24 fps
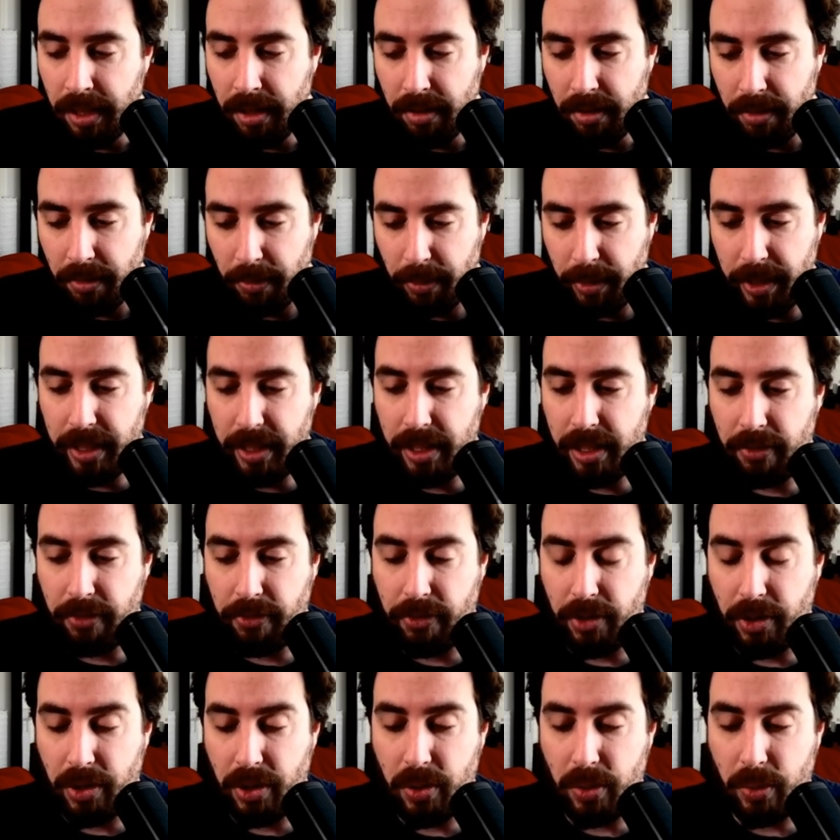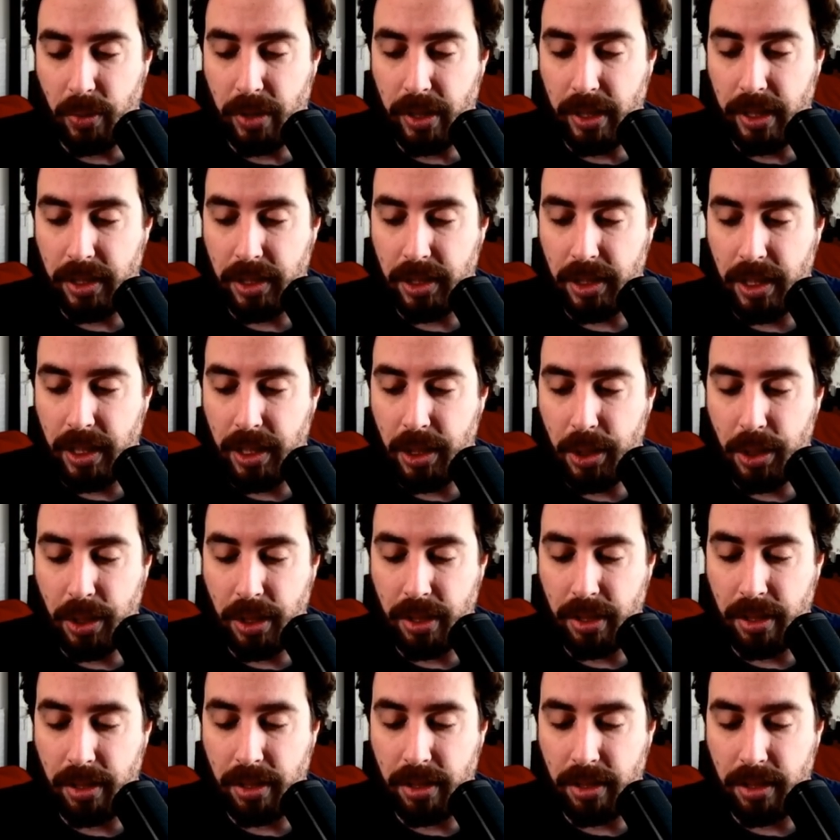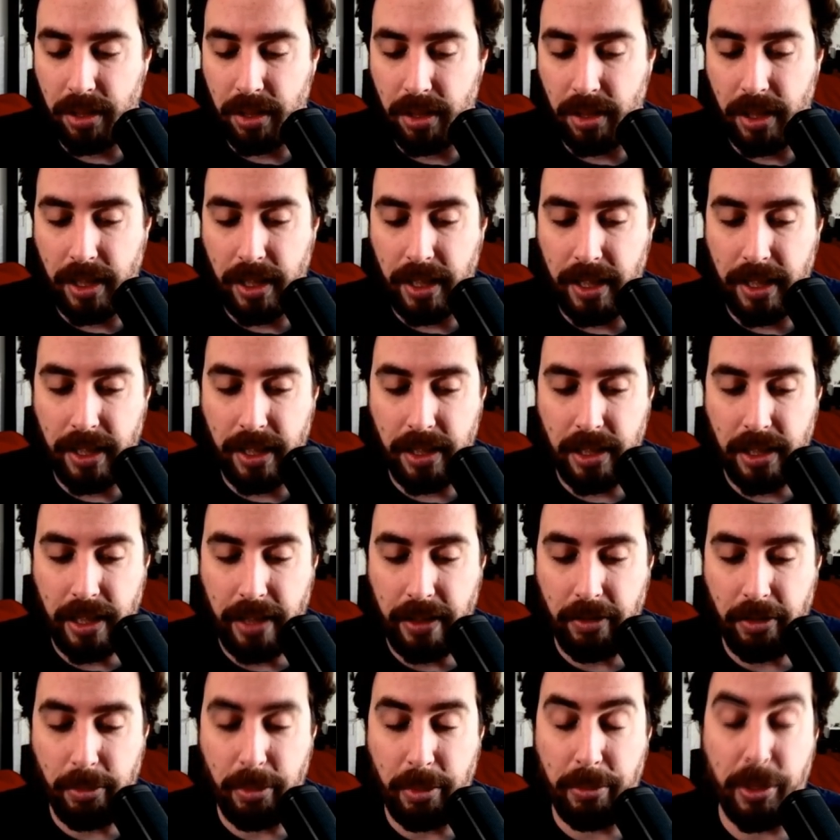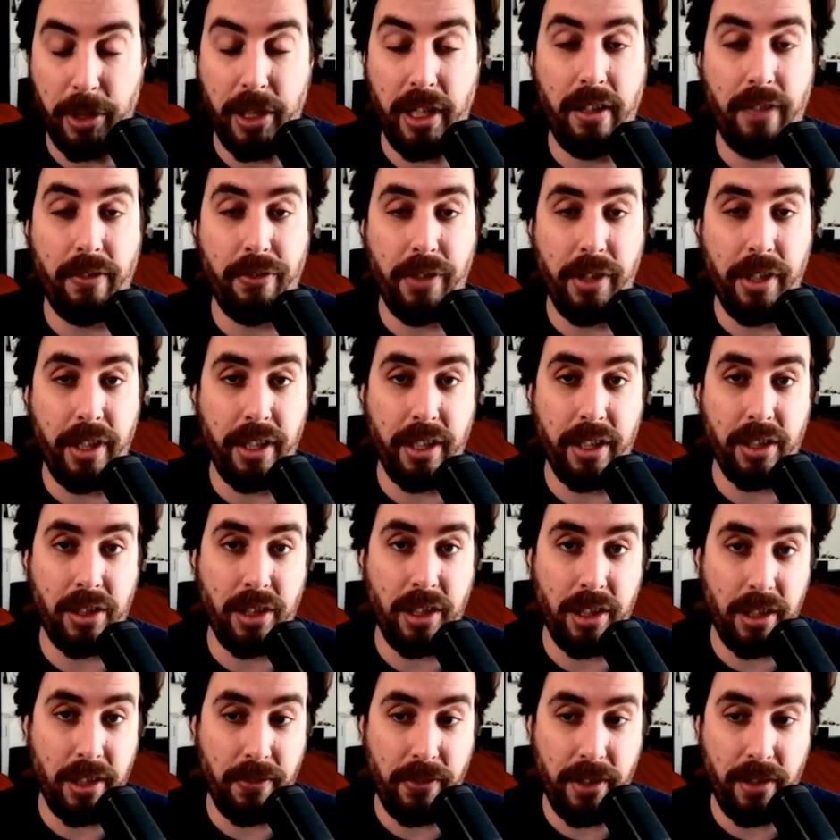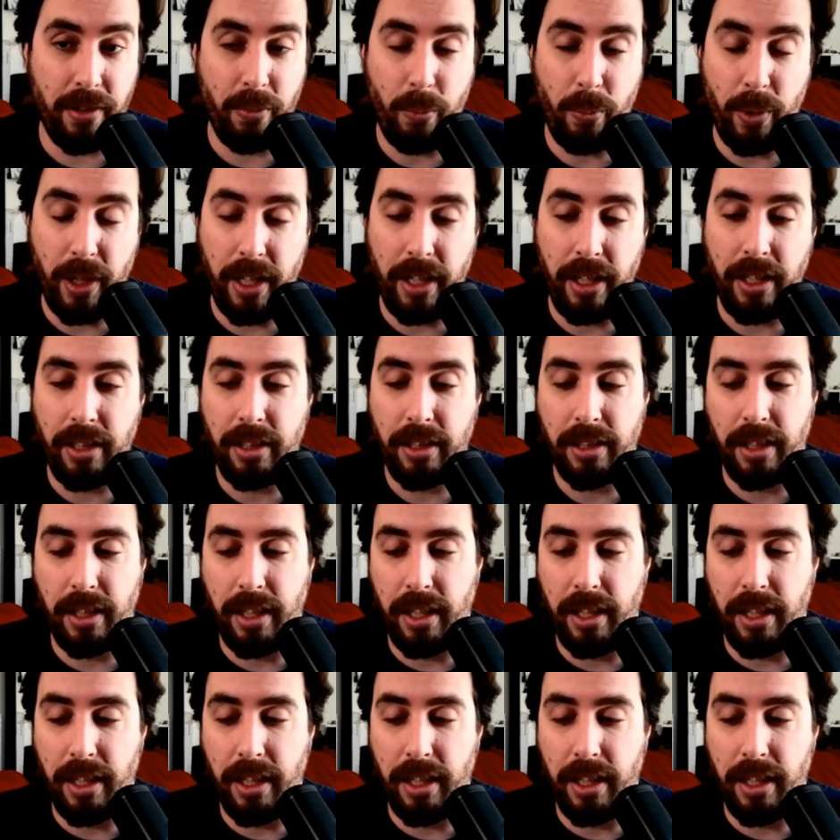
really the first organization that I remember covering in a significant way.